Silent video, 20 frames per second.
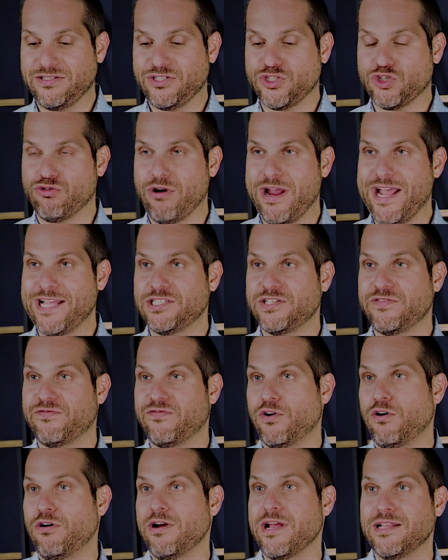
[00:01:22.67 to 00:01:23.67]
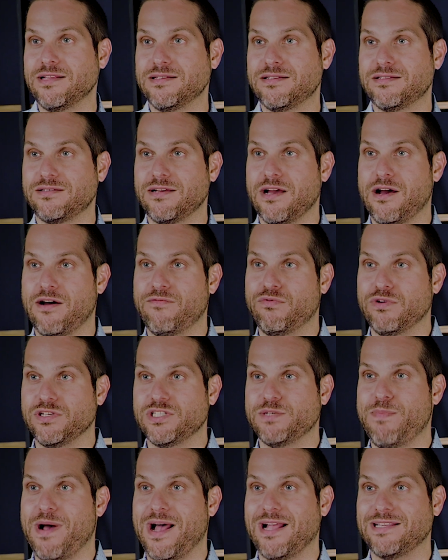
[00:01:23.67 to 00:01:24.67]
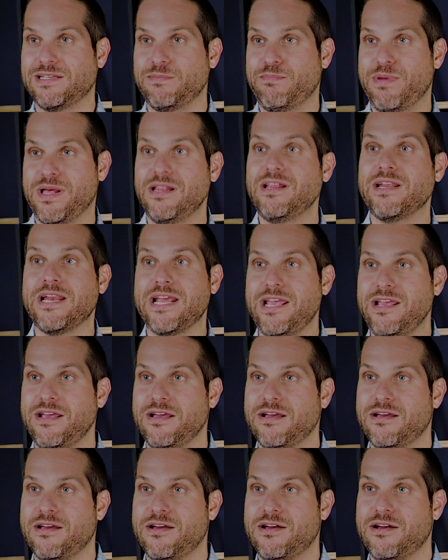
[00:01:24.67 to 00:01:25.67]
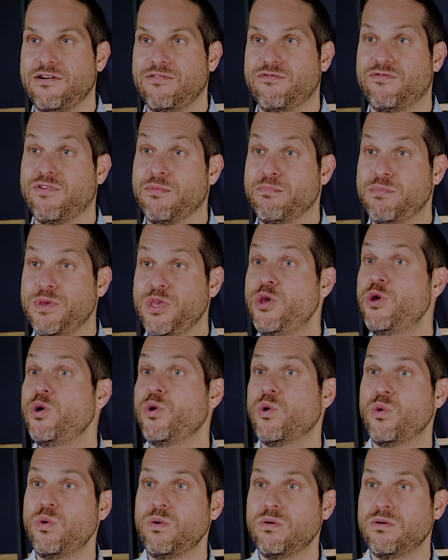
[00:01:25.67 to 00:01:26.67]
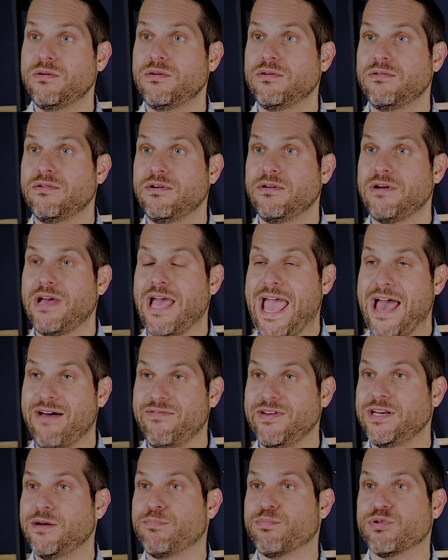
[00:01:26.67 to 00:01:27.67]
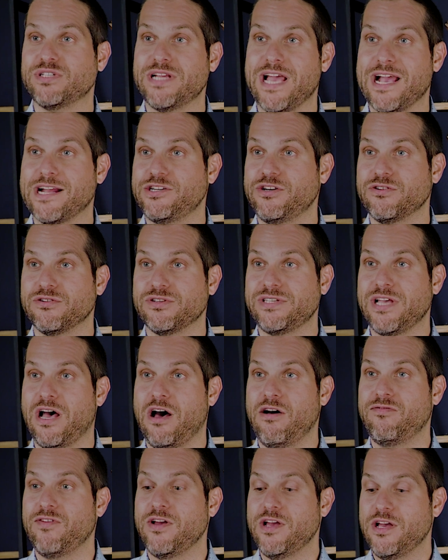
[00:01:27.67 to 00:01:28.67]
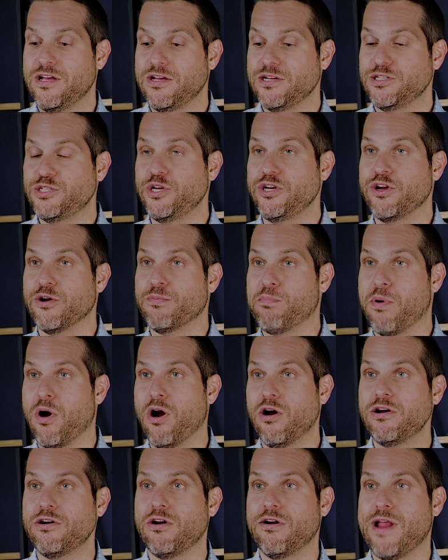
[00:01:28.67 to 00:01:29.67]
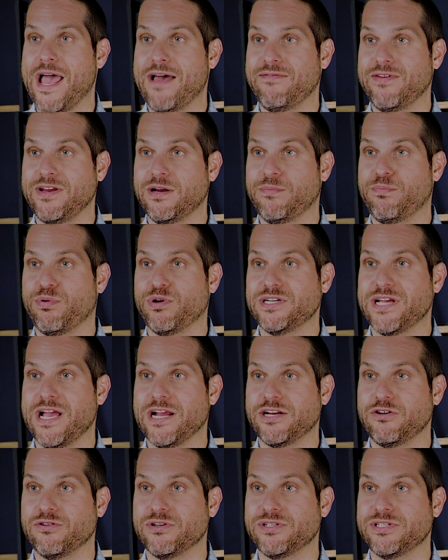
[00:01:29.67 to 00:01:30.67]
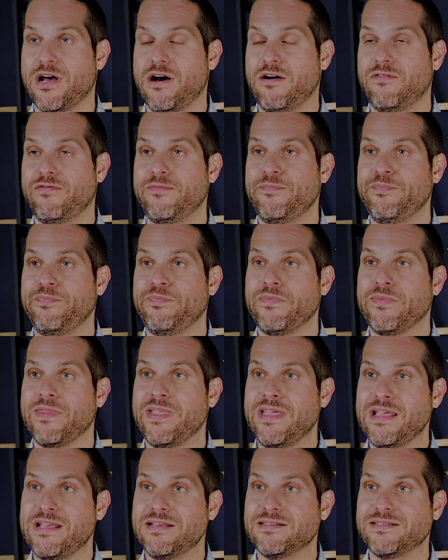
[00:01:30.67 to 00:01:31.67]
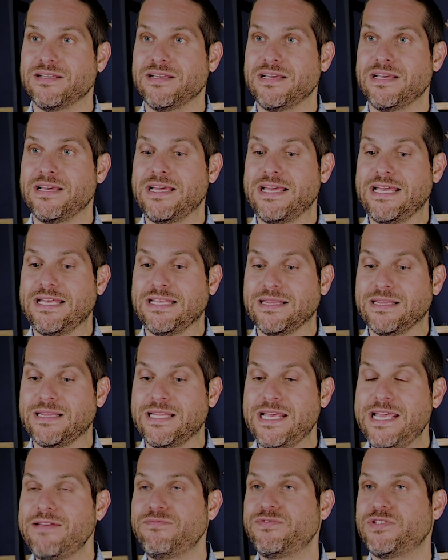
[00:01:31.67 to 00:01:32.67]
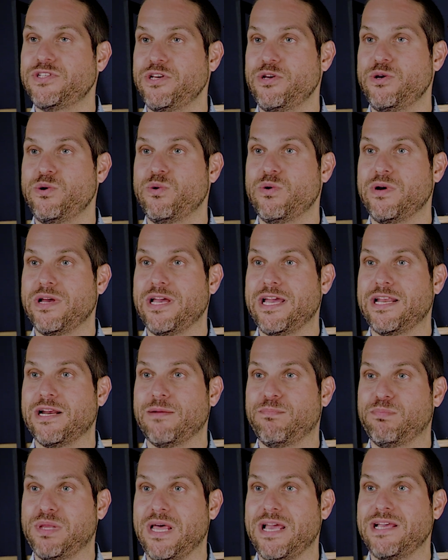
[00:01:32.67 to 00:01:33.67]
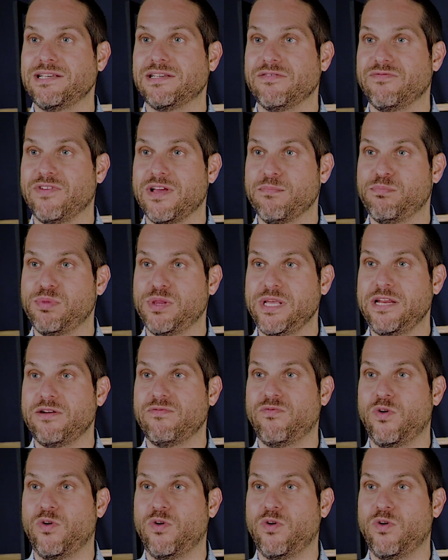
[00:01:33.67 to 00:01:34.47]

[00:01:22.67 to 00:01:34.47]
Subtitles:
transference of responsibility from you having to protect yourself to your partner having to protect yourself it leaves you in a place of complete